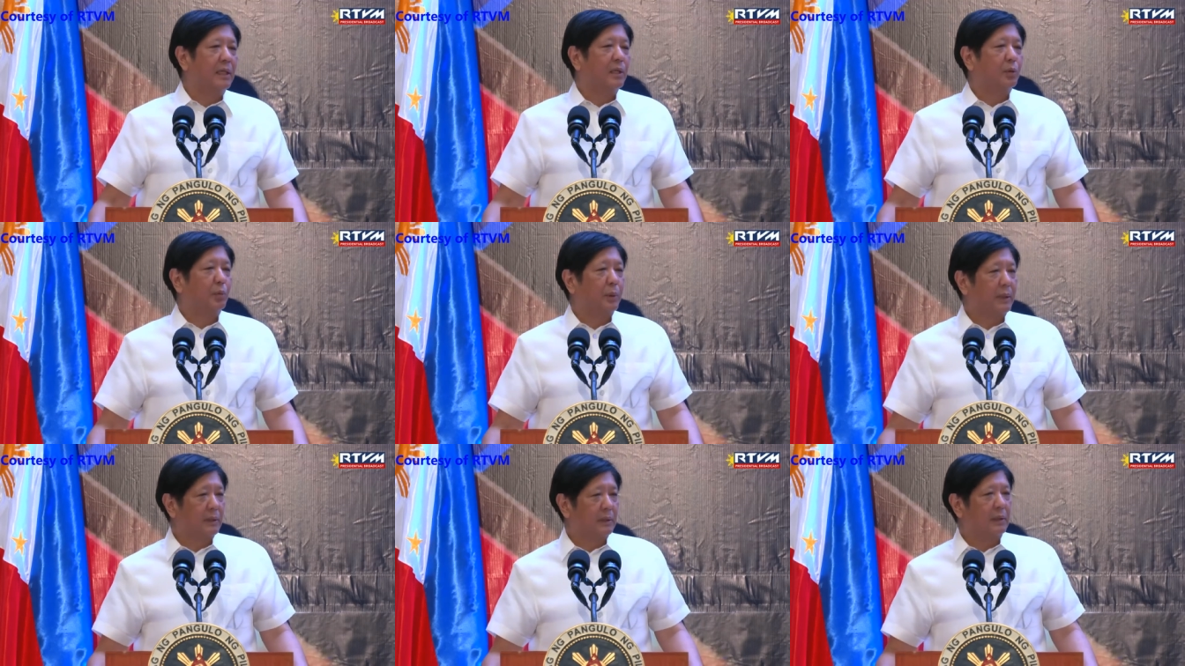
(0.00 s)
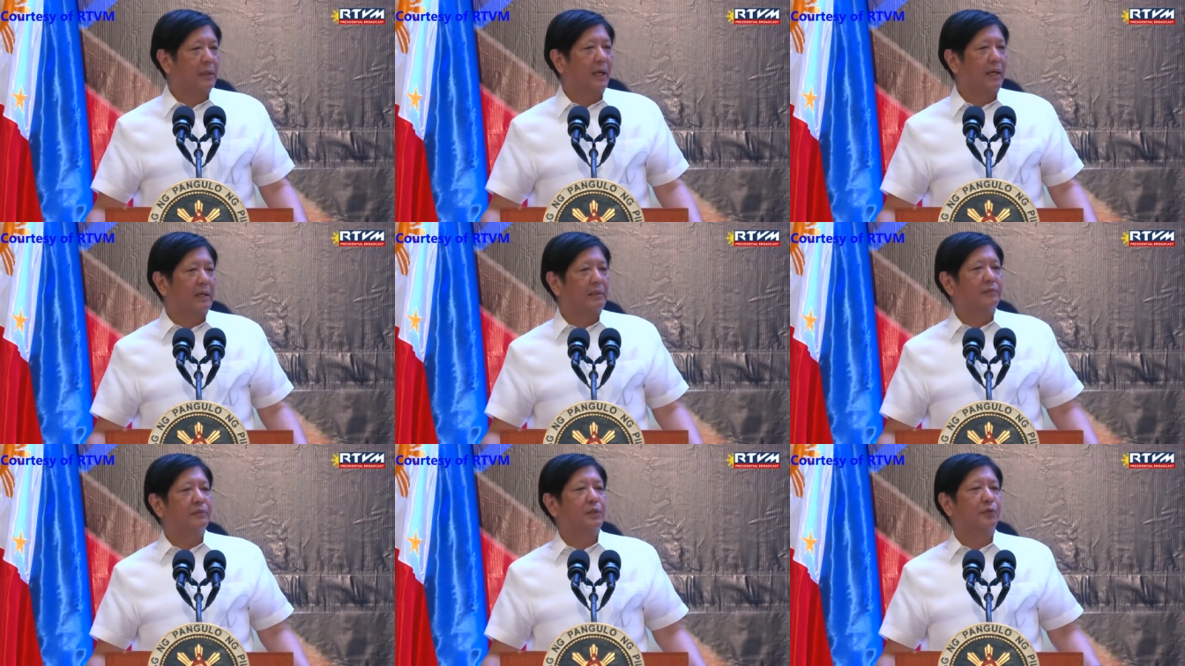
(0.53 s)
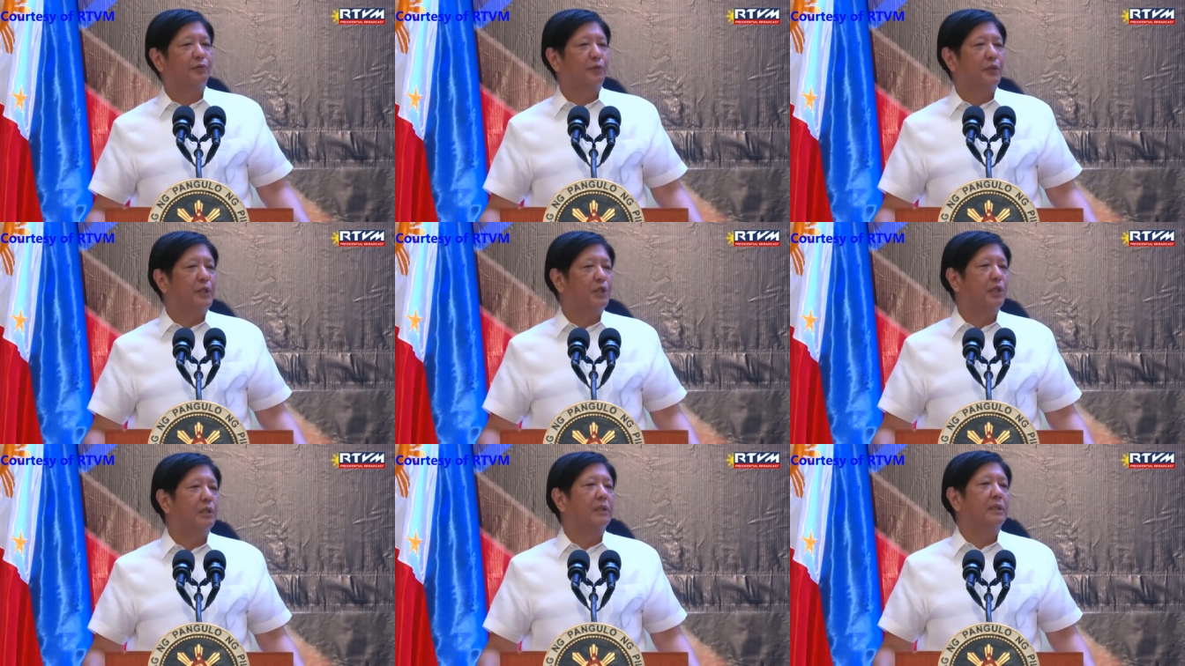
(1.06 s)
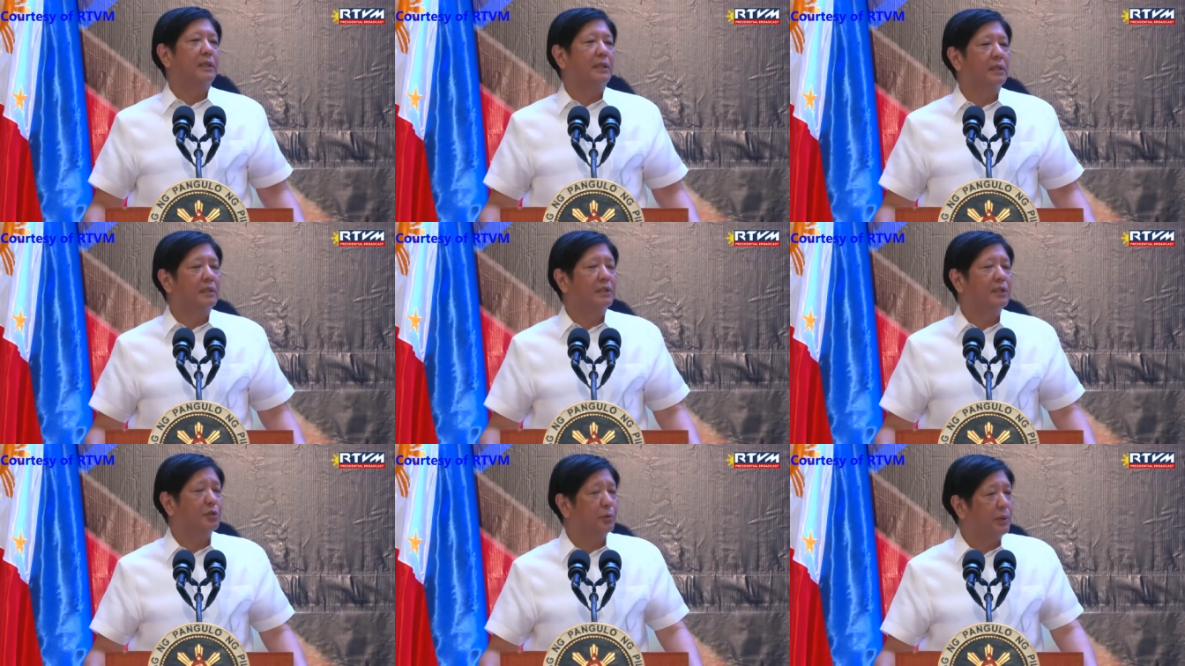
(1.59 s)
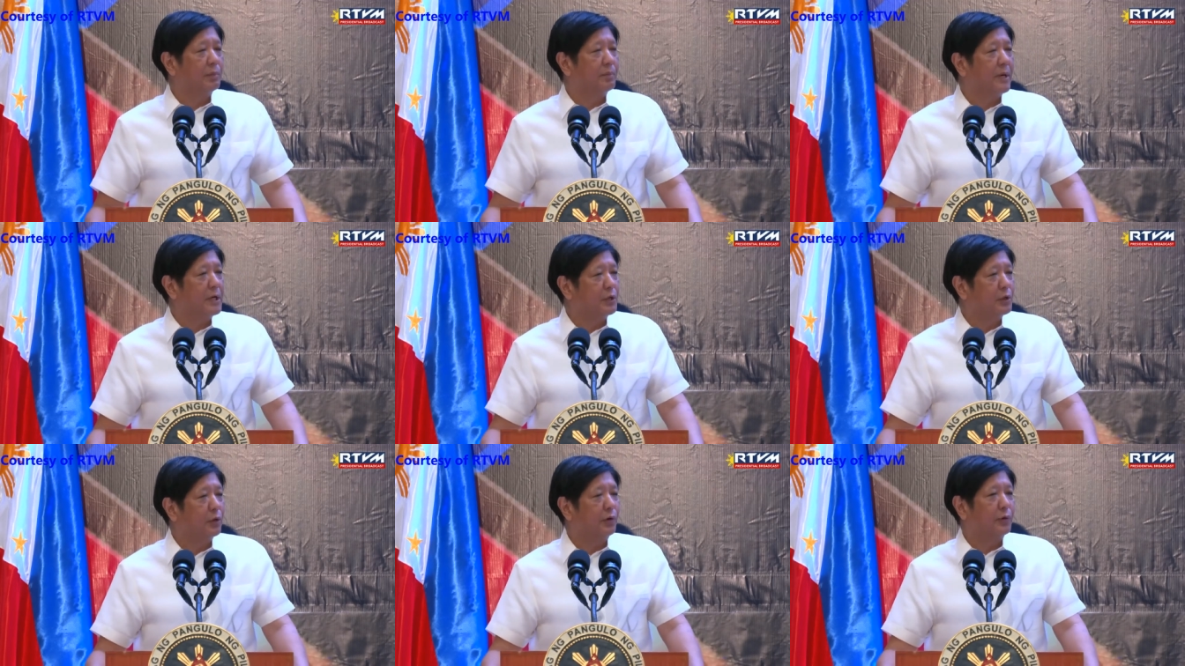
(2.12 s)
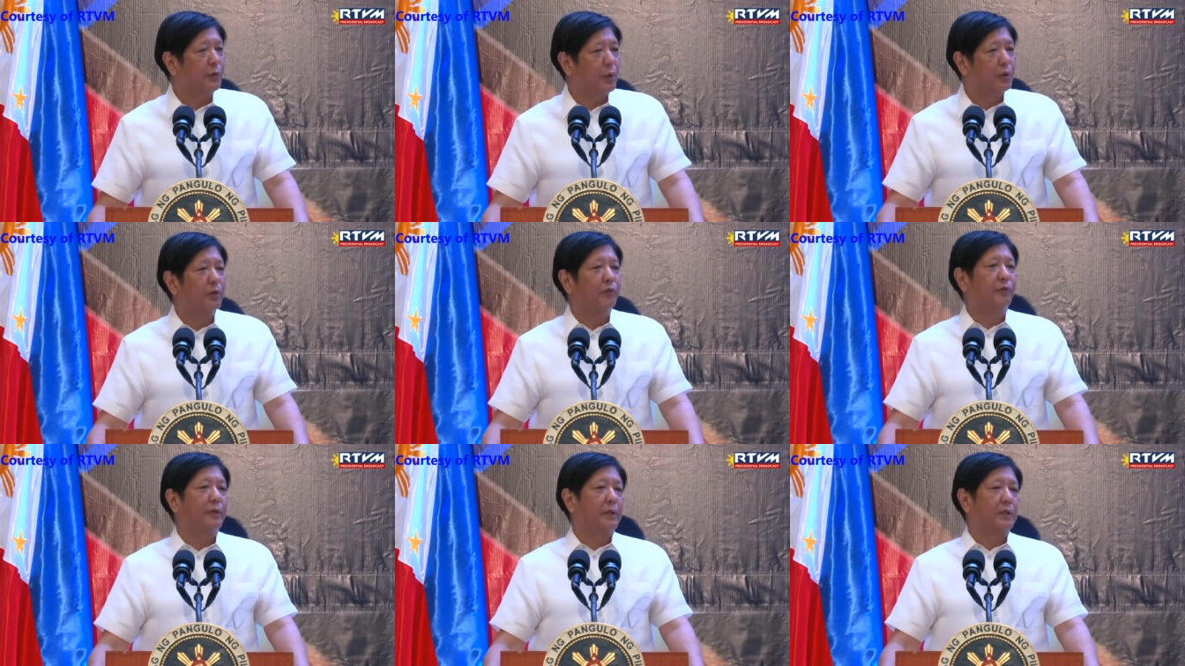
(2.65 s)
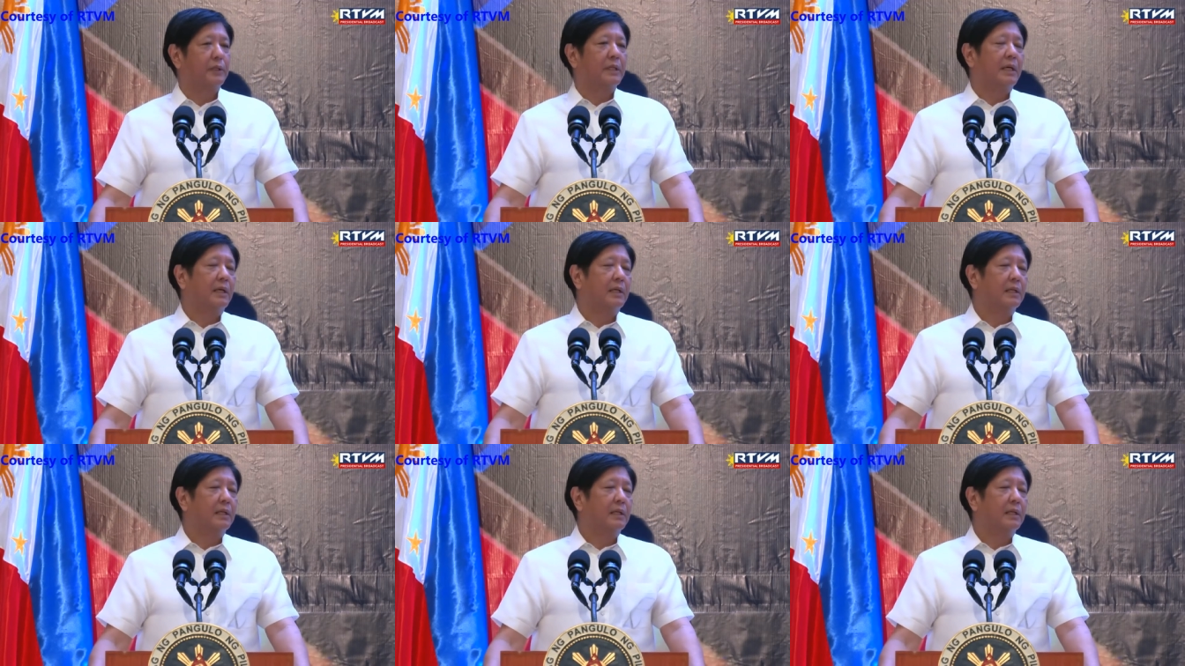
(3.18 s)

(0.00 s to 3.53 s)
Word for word: will have sufficient links with major thoroughfares